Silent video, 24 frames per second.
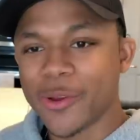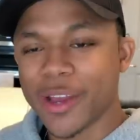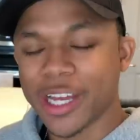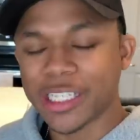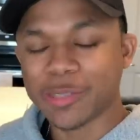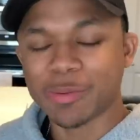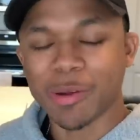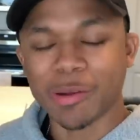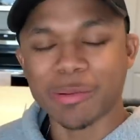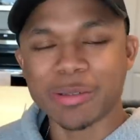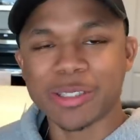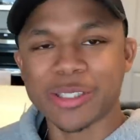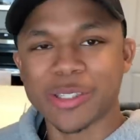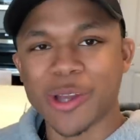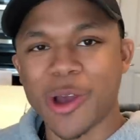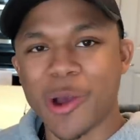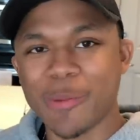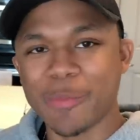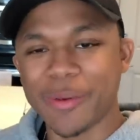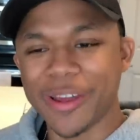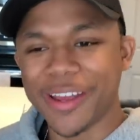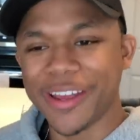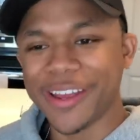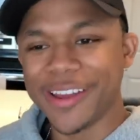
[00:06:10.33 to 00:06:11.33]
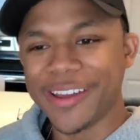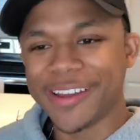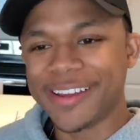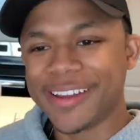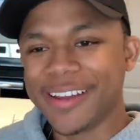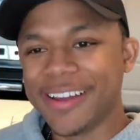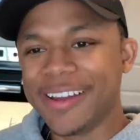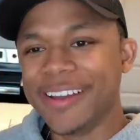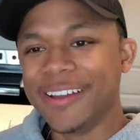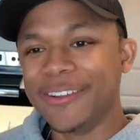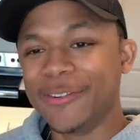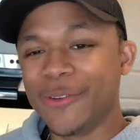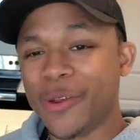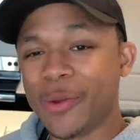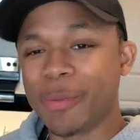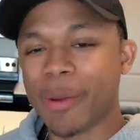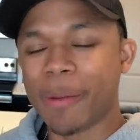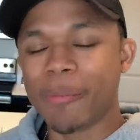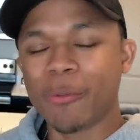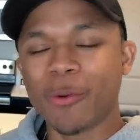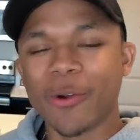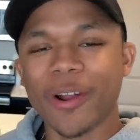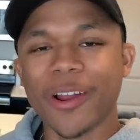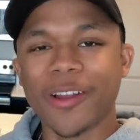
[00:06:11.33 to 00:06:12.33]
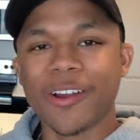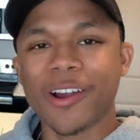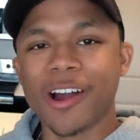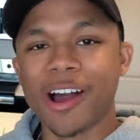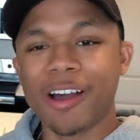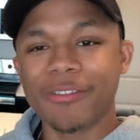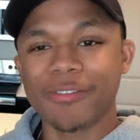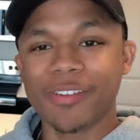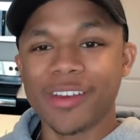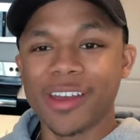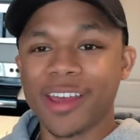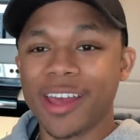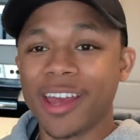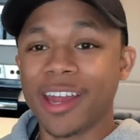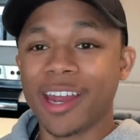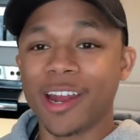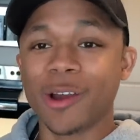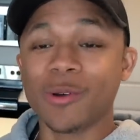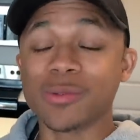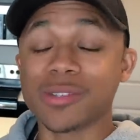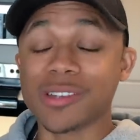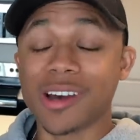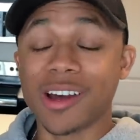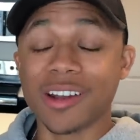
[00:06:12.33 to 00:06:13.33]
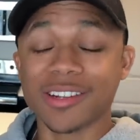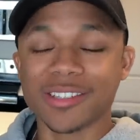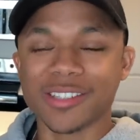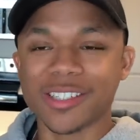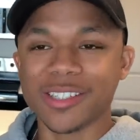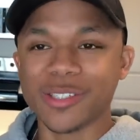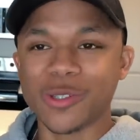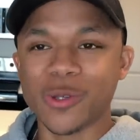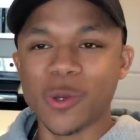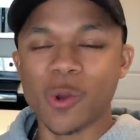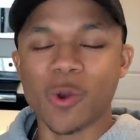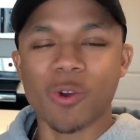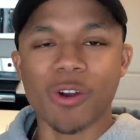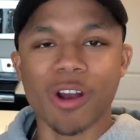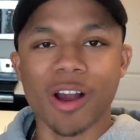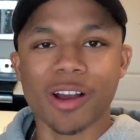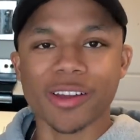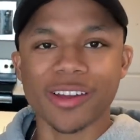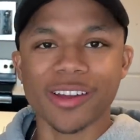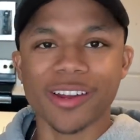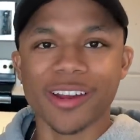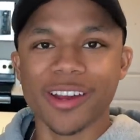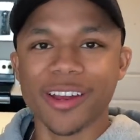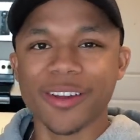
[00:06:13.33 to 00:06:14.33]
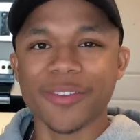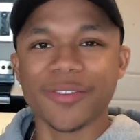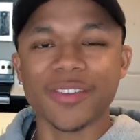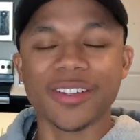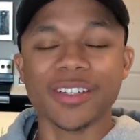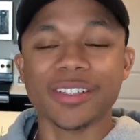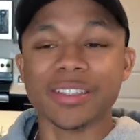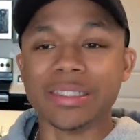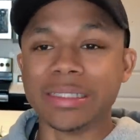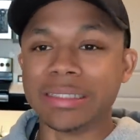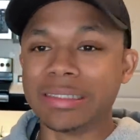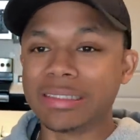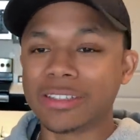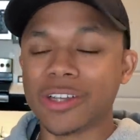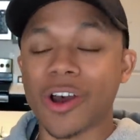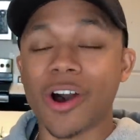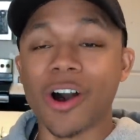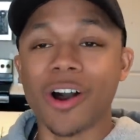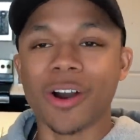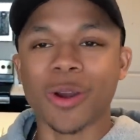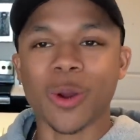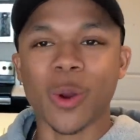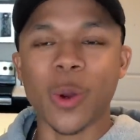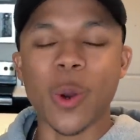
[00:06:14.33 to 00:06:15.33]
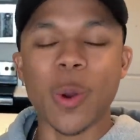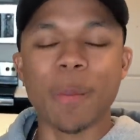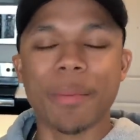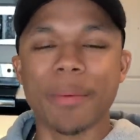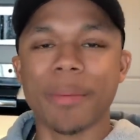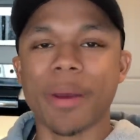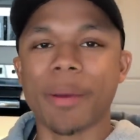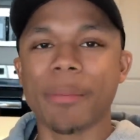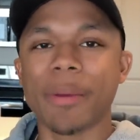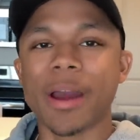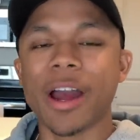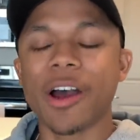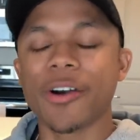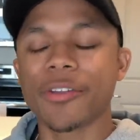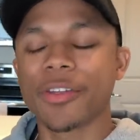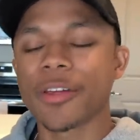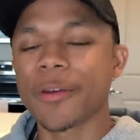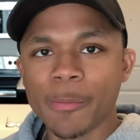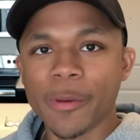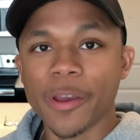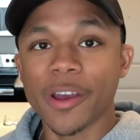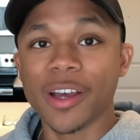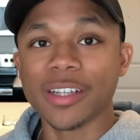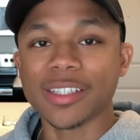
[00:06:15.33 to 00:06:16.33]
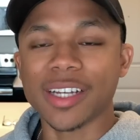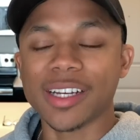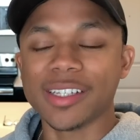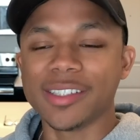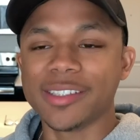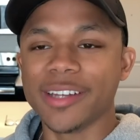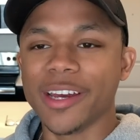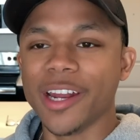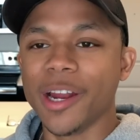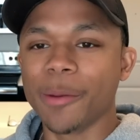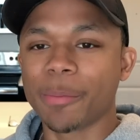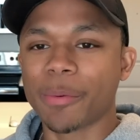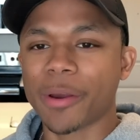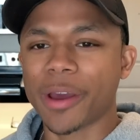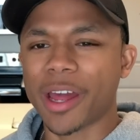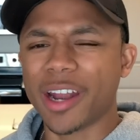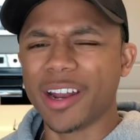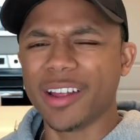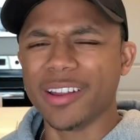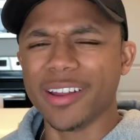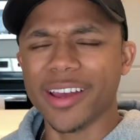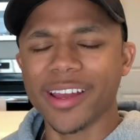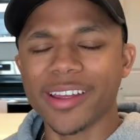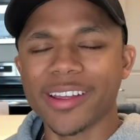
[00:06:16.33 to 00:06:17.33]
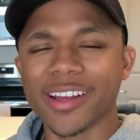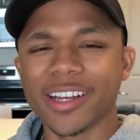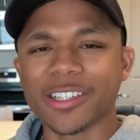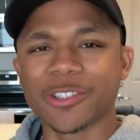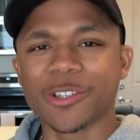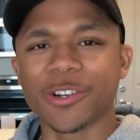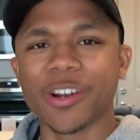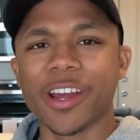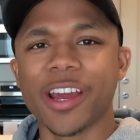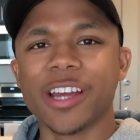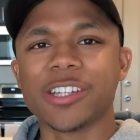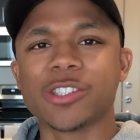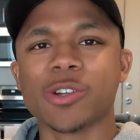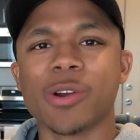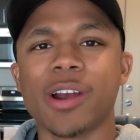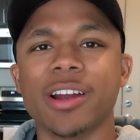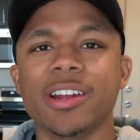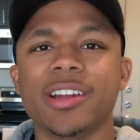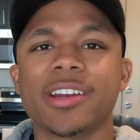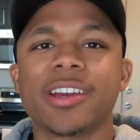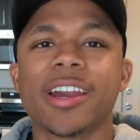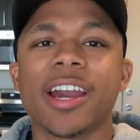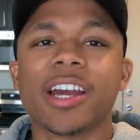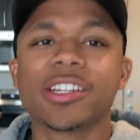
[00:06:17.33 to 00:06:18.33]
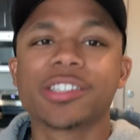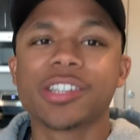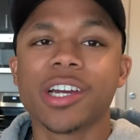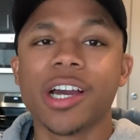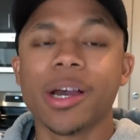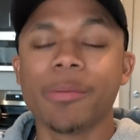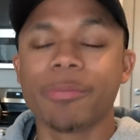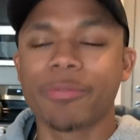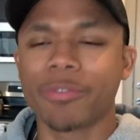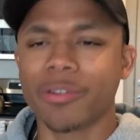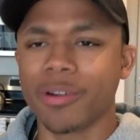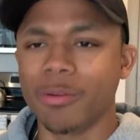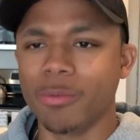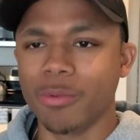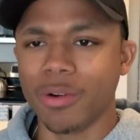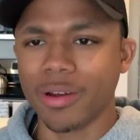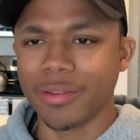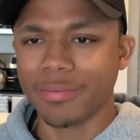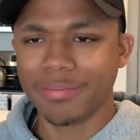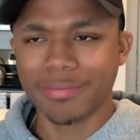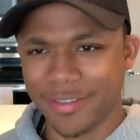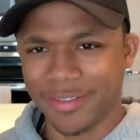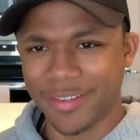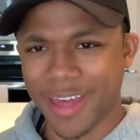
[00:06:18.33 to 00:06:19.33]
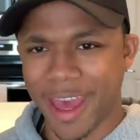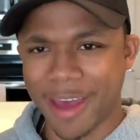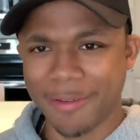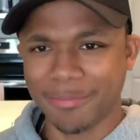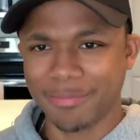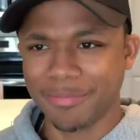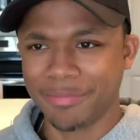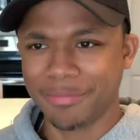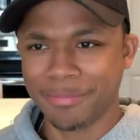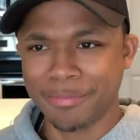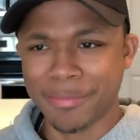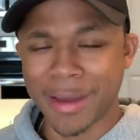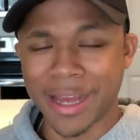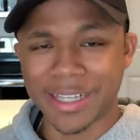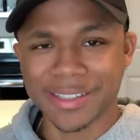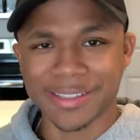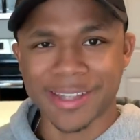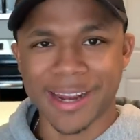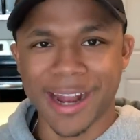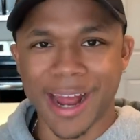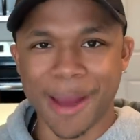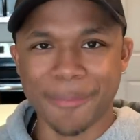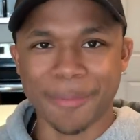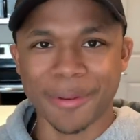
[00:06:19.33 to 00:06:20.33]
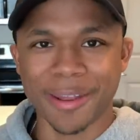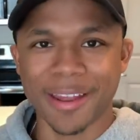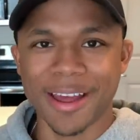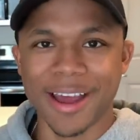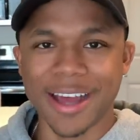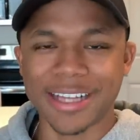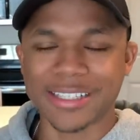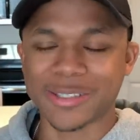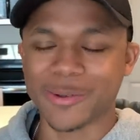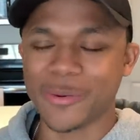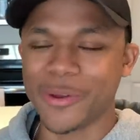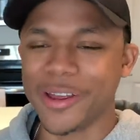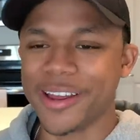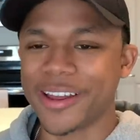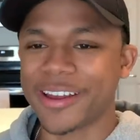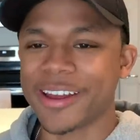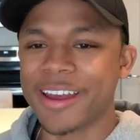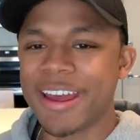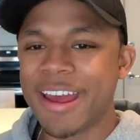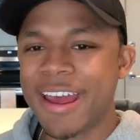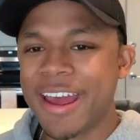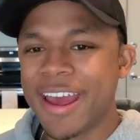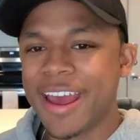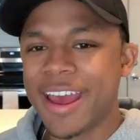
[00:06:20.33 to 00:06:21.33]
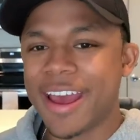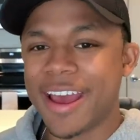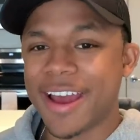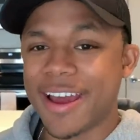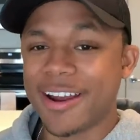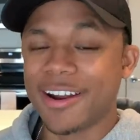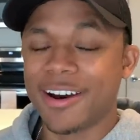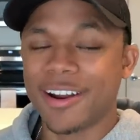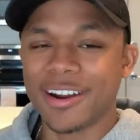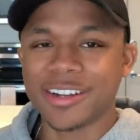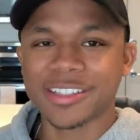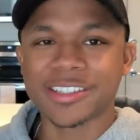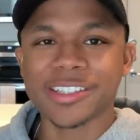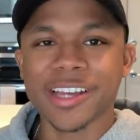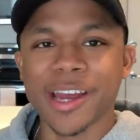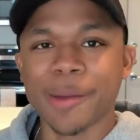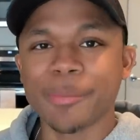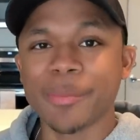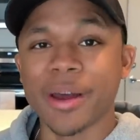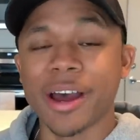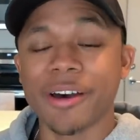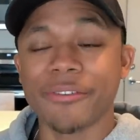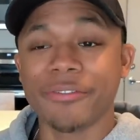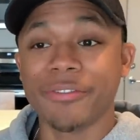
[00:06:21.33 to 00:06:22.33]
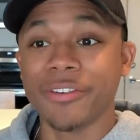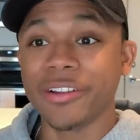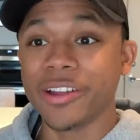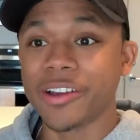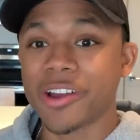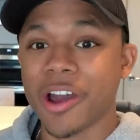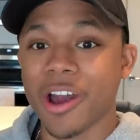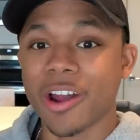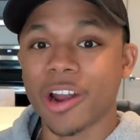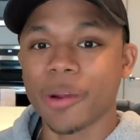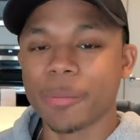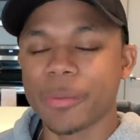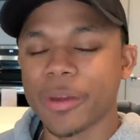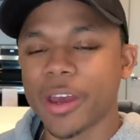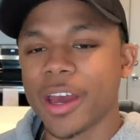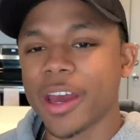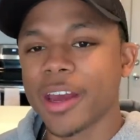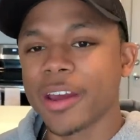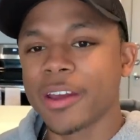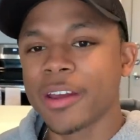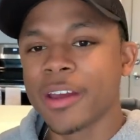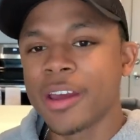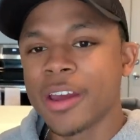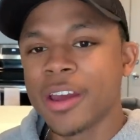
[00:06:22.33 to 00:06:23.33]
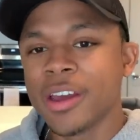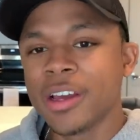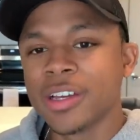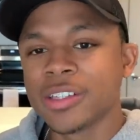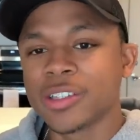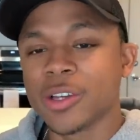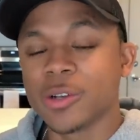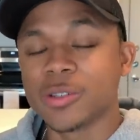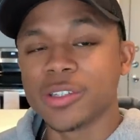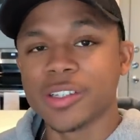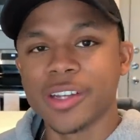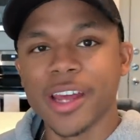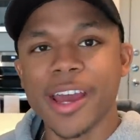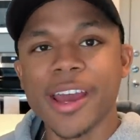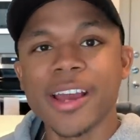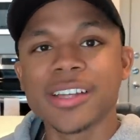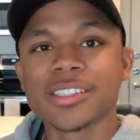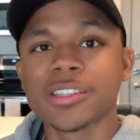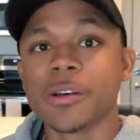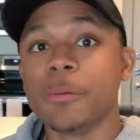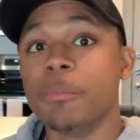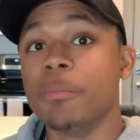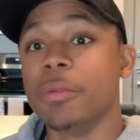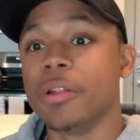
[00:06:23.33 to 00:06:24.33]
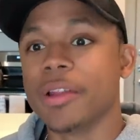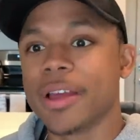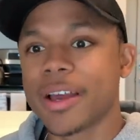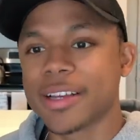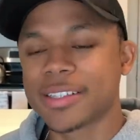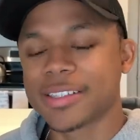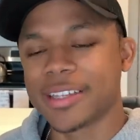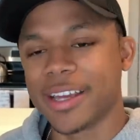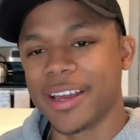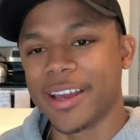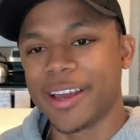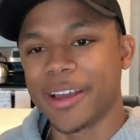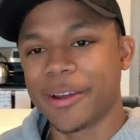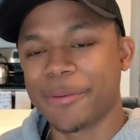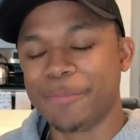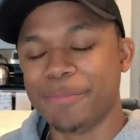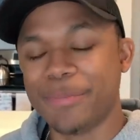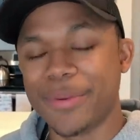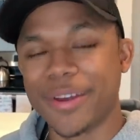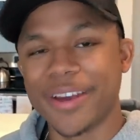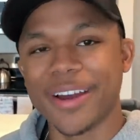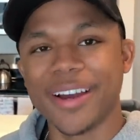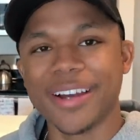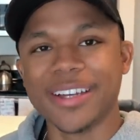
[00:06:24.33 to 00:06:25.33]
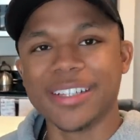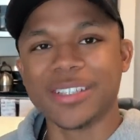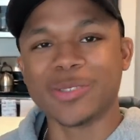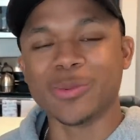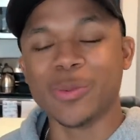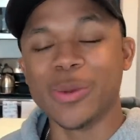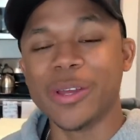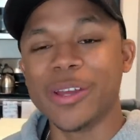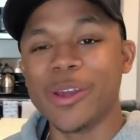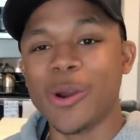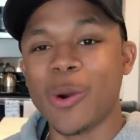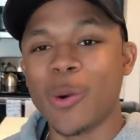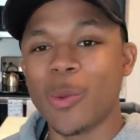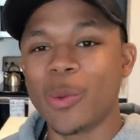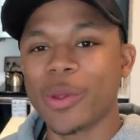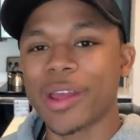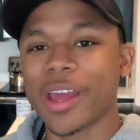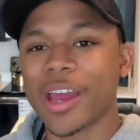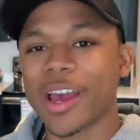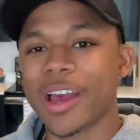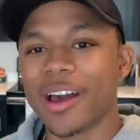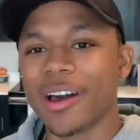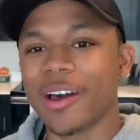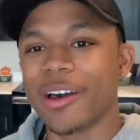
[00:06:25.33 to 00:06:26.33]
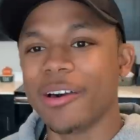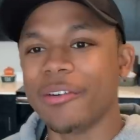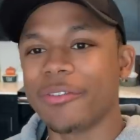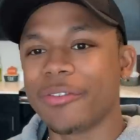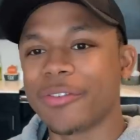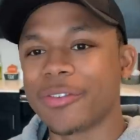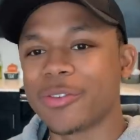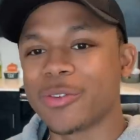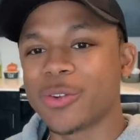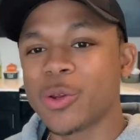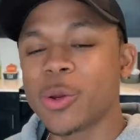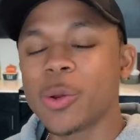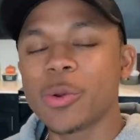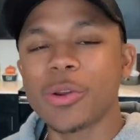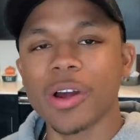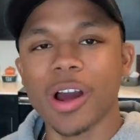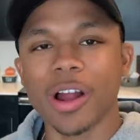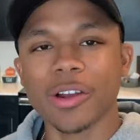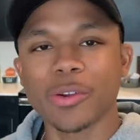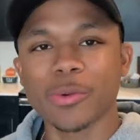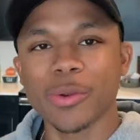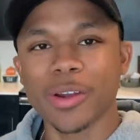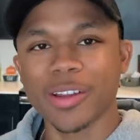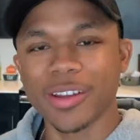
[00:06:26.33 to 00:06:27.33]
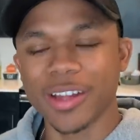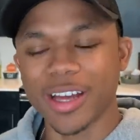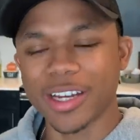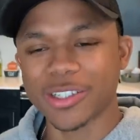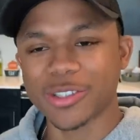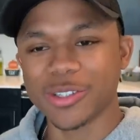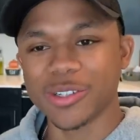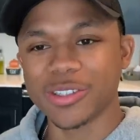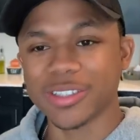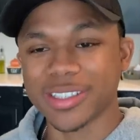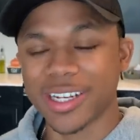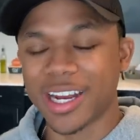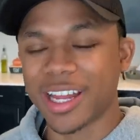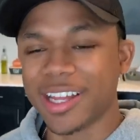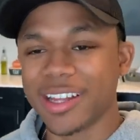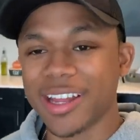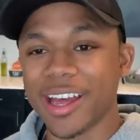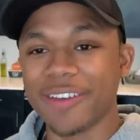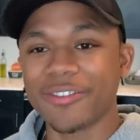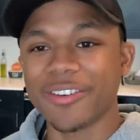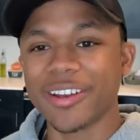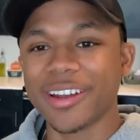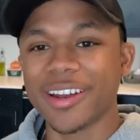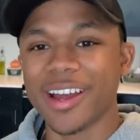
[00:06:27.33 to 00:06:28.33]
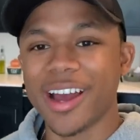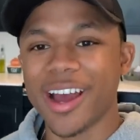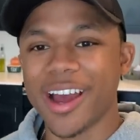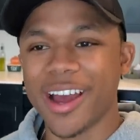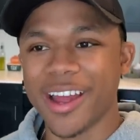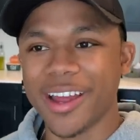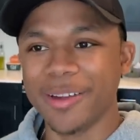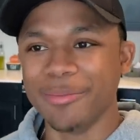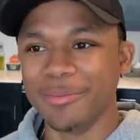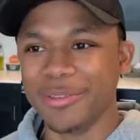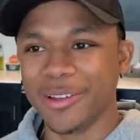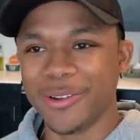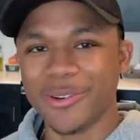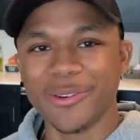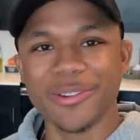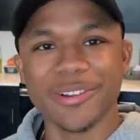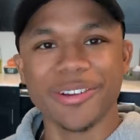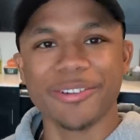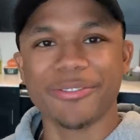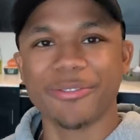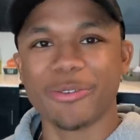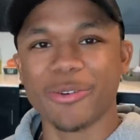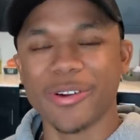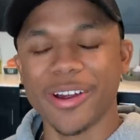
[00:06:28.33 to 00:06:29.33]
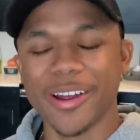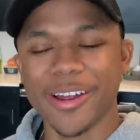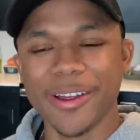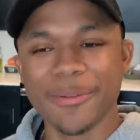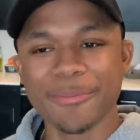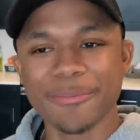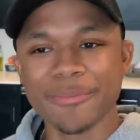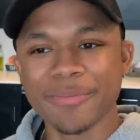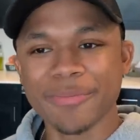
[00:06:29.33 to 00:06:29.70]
guys probably saw me doing my morning coffee, and I was honestly too groggy to even talk or open my mouth because I stayed up kind of late yesterday trying to catch up from that mess that happened last week. And honestly, I'm not fully caught up yet. So today is a blessing because we only have 2 doctoring lectures, and at 11, I am literally free